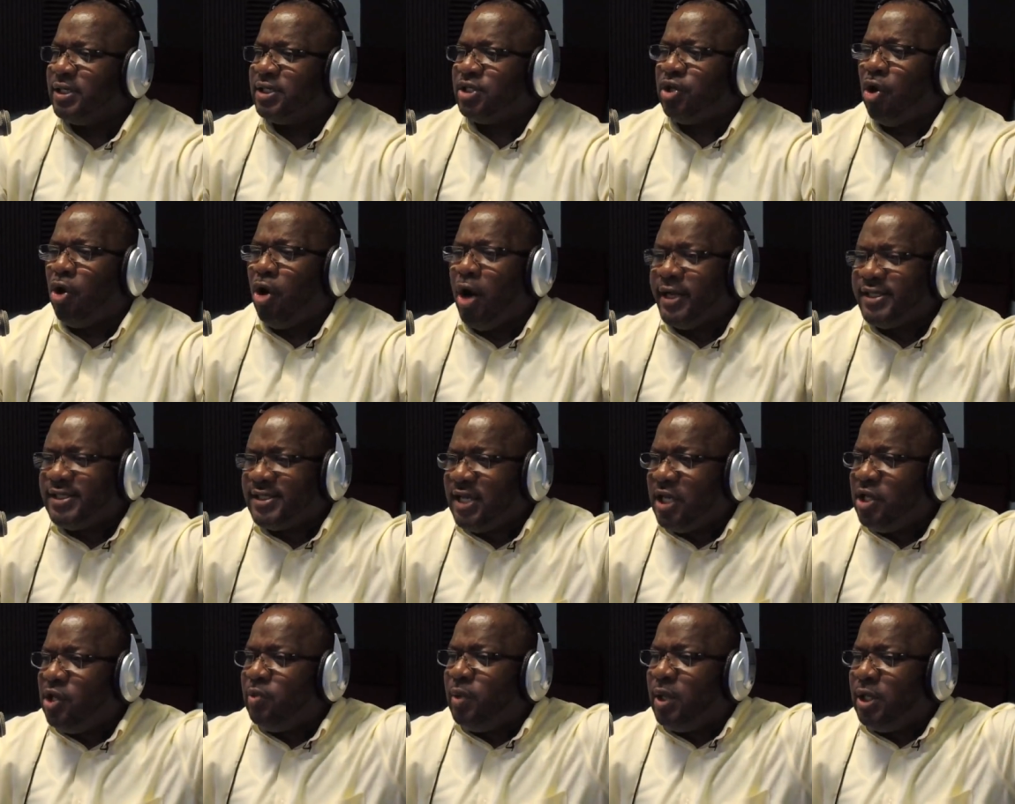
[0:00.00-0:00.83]
God
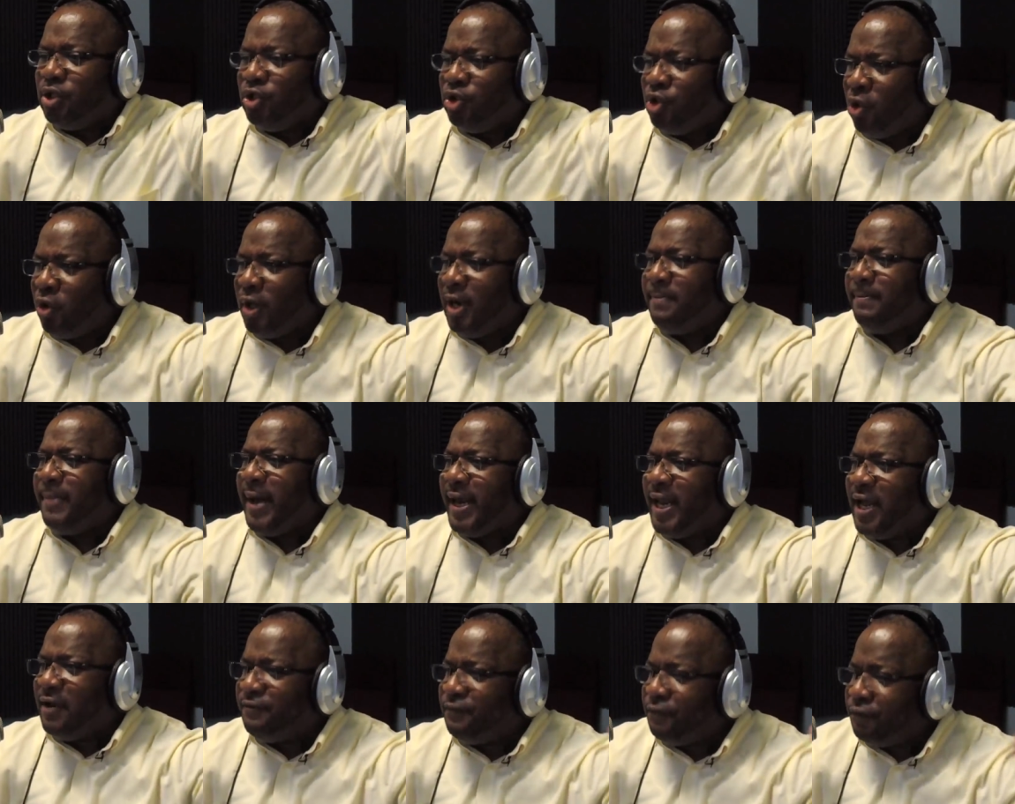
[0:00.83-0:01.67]
said you will know them by
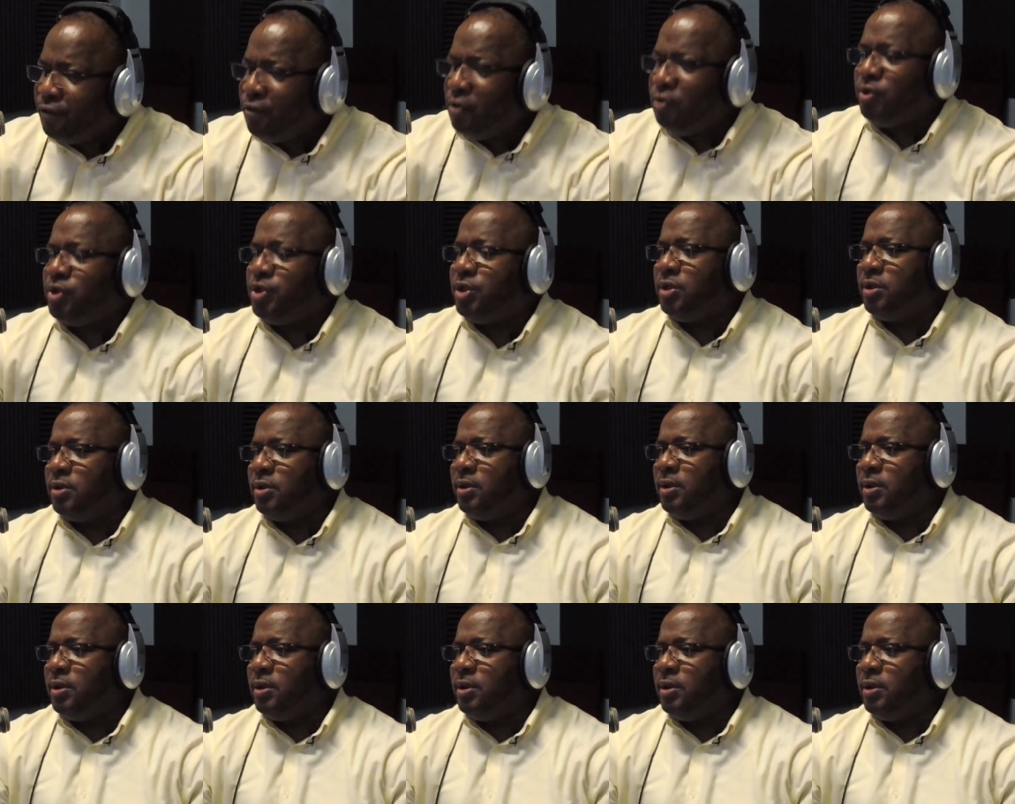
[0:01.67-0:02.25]
their fruit.